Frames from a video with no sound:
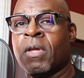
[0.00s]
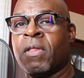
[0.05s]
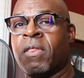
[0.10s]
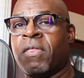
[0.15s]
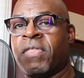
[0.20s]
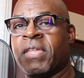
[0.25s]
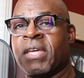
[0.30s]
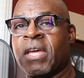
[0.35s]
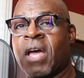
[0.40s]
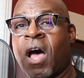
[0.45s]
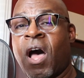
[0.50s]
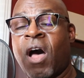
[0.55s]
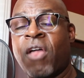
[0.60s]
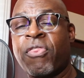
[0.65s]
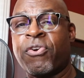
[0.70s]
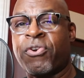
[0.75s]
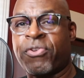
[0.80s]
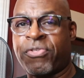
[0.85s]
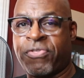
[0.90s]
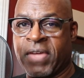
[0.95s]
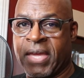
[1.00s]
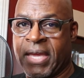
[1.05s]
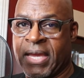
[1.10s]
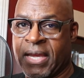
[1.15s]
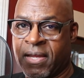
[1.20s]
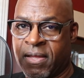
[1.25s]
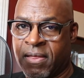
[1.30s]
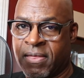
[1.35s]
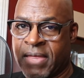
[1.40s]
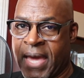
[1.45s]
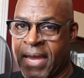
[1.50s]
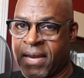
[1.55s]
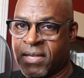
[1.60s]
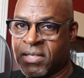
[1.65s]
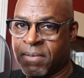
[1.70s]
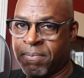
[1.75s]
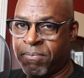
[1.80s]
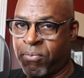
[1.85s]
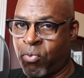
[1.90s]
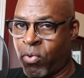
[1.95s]
The other thing that is
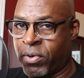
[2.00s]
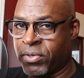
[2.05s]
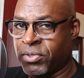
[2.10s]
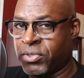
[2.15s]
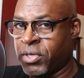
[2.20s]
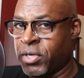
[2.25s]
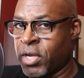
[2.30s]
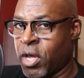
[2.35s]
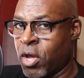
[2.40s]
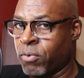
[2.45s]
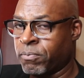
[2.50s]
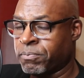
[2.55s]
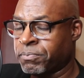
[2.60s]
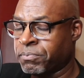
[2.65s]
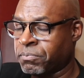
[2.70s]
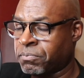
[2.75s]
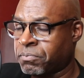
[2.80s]
important to know